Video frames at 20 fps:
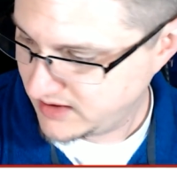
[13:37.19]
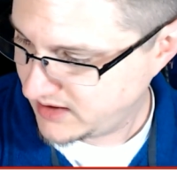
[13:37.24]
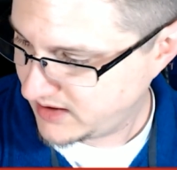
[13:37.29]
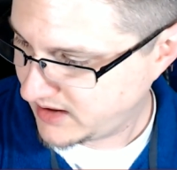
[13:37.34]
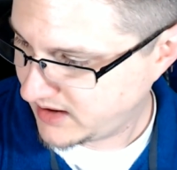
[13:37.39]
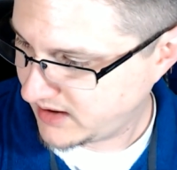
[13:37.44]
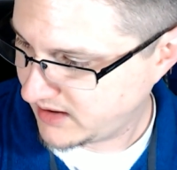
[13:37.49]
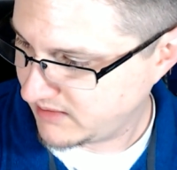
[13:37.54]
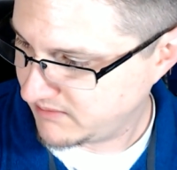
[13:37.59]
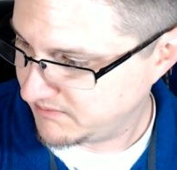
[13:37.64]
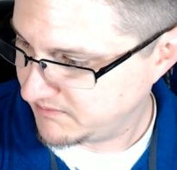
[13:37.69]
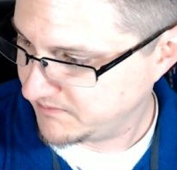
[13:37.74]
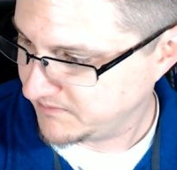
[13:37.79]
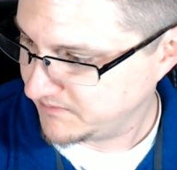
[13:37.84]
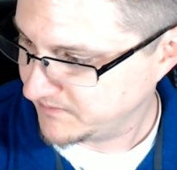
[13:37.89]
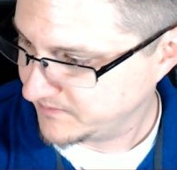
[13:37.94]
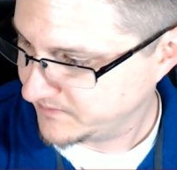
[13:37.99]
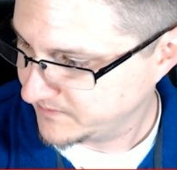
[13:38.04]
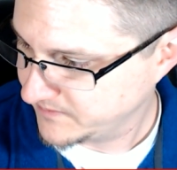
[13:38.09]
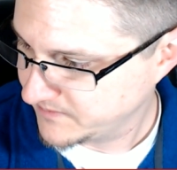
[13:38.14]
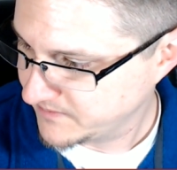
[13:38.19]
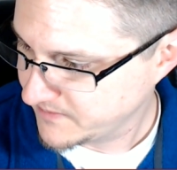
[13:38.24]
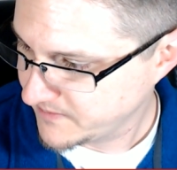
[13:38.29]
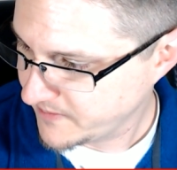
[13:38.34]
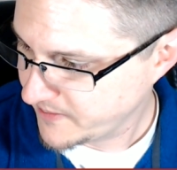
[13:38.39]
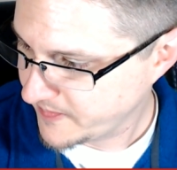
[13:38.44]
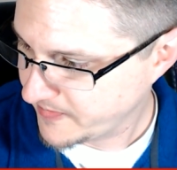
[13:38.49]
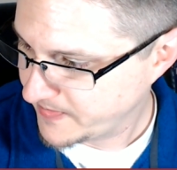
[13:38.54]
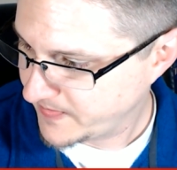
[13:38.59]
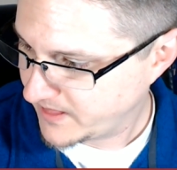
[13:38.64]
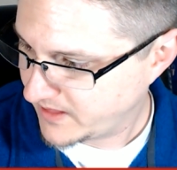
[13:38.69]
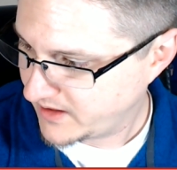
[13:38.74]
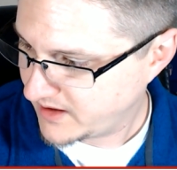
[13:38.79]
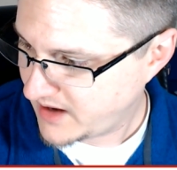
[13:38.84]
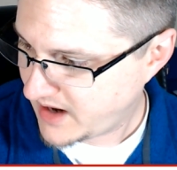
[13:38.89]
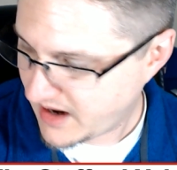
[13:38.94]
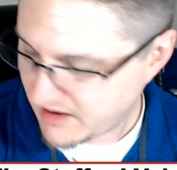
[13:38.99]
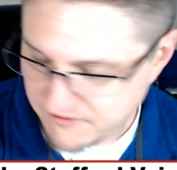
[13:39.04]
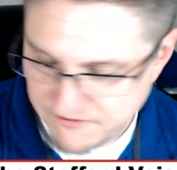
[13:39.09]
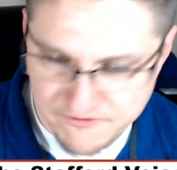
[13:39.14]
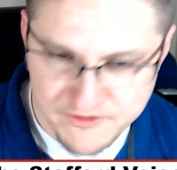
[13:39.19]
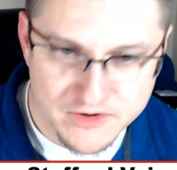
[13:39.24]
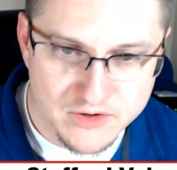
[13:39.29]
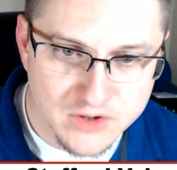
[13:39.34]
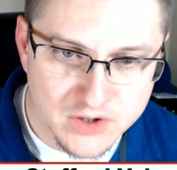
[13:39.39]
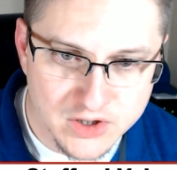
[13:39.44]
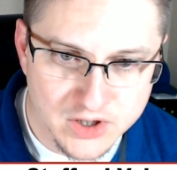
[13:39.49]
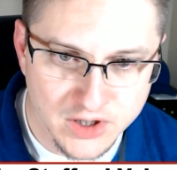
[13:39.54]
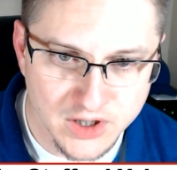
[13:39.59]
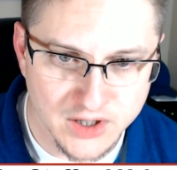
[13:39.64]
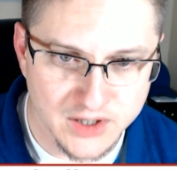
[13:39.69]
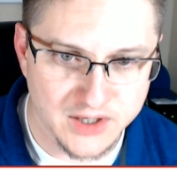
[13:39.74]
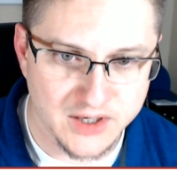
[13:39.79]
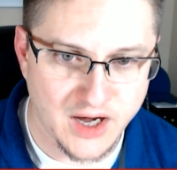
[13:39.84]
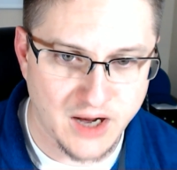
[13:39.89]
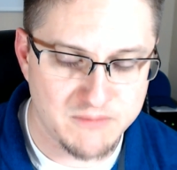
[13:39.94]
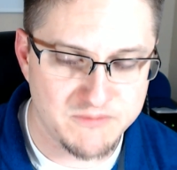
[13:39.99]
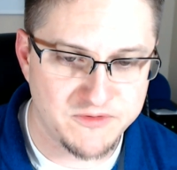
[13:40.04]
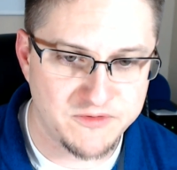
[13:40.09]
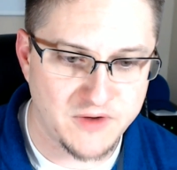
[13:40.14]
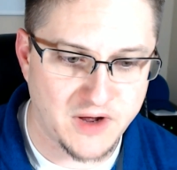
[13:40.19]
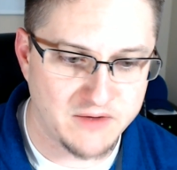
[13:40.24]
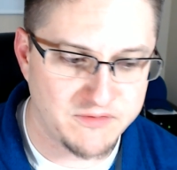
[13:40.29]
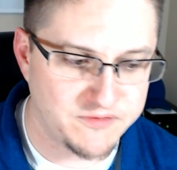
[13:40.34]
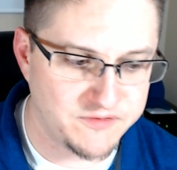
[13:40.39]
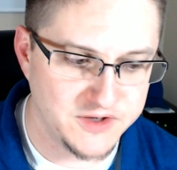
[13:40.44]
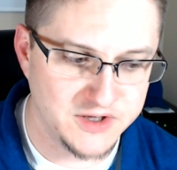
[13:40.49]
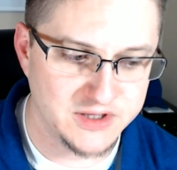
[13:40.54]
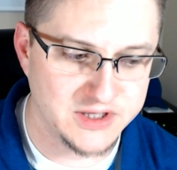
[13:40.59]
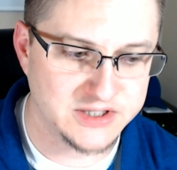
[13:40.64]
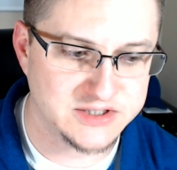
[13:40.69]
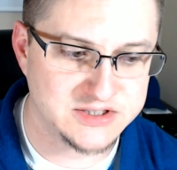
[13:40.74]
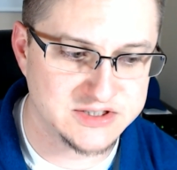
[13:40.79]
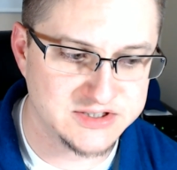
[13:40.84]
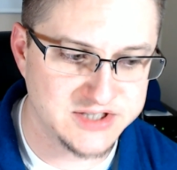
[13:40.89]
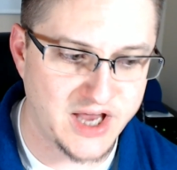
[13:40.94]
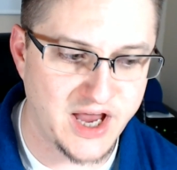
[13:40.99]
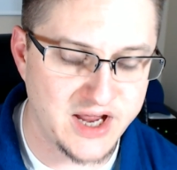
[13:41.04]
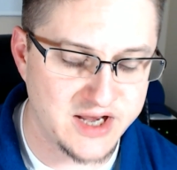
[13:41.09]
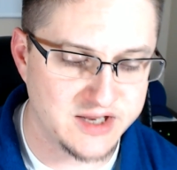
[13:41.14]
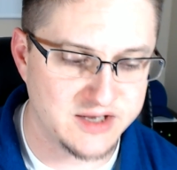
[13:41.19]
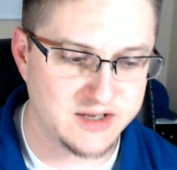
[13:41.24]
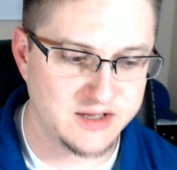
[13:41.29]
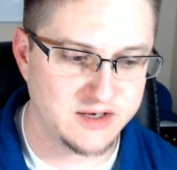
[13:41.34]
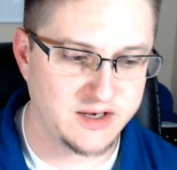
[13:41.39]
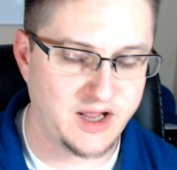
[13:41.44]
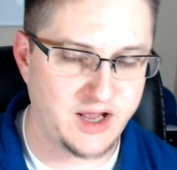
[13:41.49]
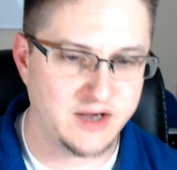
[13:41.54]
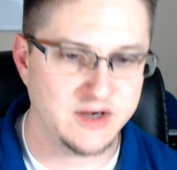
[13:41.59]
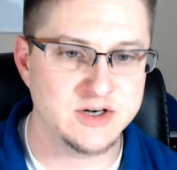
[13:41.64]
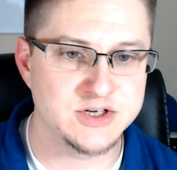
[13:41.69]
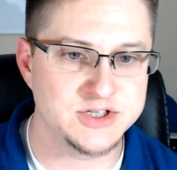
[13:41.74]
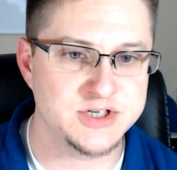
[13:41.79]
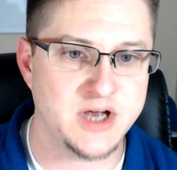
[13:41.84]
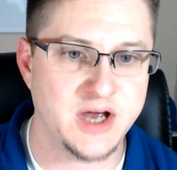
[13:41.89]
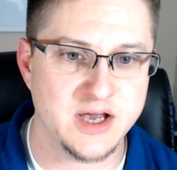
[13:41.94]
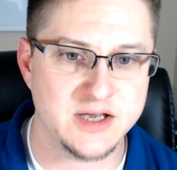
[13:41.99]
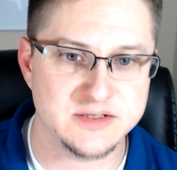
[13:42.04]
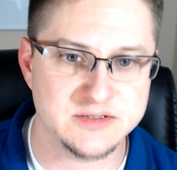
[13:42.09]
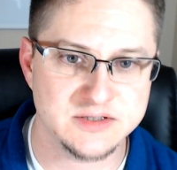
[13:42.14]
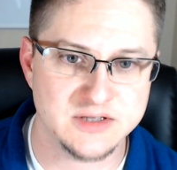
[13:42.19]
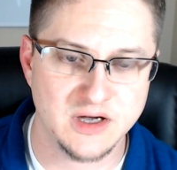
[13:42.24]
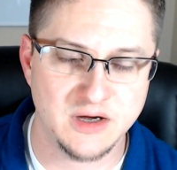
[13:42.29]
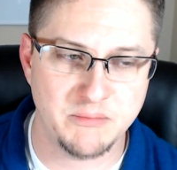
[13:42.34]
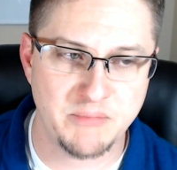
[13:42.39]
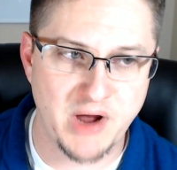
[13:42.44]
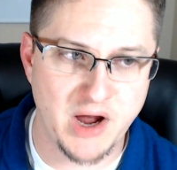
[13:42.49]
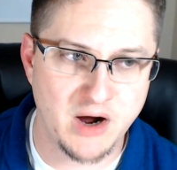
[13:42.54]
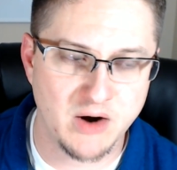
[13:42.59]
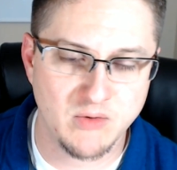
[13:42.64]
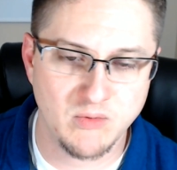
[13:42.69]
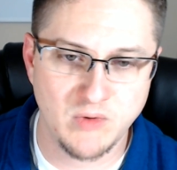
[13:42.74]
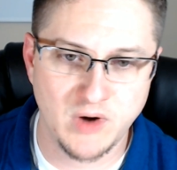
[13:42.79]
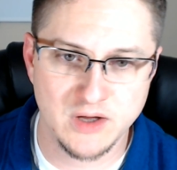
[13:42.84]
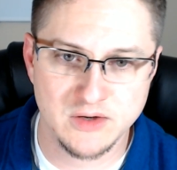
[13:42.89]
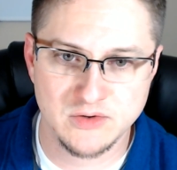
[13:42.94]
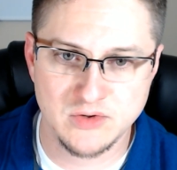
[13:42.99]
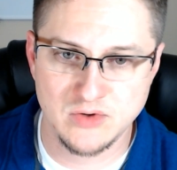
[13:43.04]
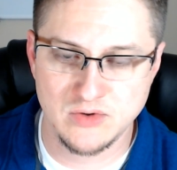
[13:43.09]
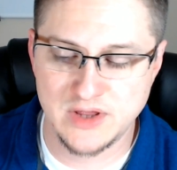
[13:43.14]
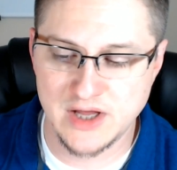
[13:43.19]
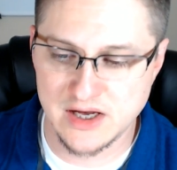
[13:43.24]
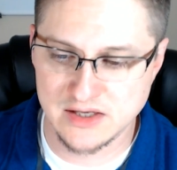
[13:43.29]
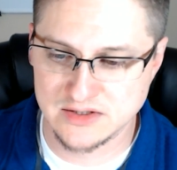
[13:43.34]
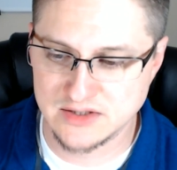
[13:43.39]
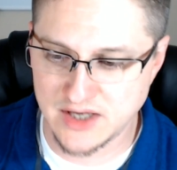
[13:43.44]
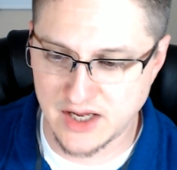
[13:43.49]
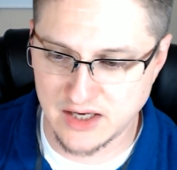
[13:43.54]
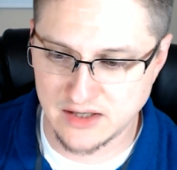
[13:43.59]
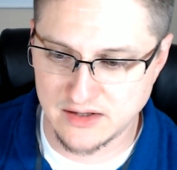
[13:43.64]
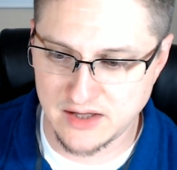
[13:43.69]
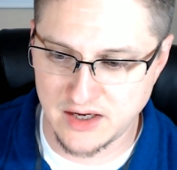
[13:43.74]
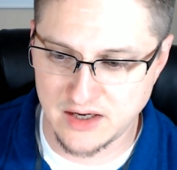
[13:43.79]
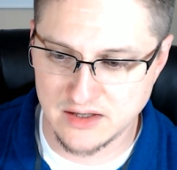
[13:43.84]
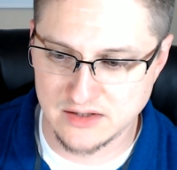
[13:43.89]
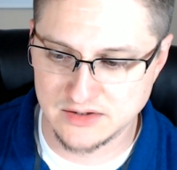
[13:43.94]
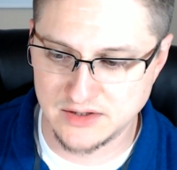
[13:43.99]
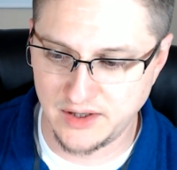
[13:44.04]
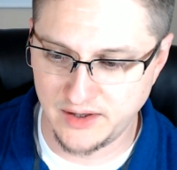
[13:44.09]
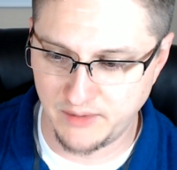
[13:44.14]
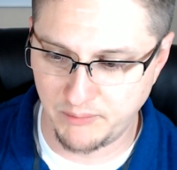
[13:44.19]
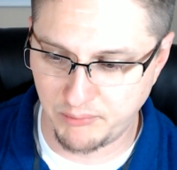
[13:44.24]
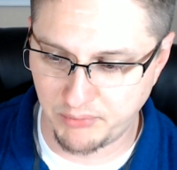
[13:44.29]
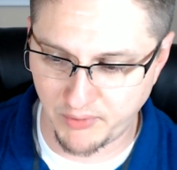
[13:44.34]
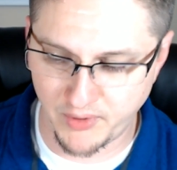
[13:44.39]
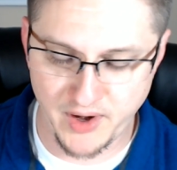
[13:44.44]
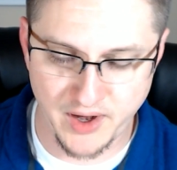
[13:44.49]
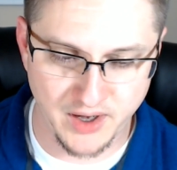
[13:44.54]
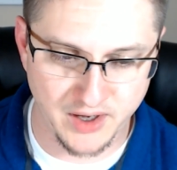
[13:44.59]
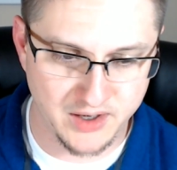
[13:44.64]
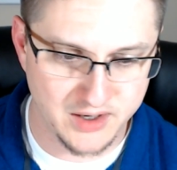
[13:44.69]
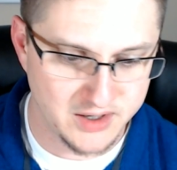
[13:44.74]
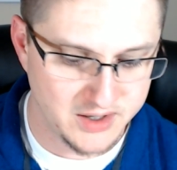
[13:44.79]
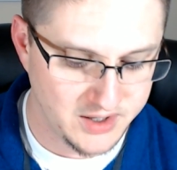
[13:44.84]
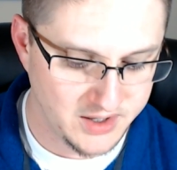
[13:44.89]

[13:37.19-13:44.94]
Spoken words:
I feel good, and I feel excited and energized about what 2018 is going to bring.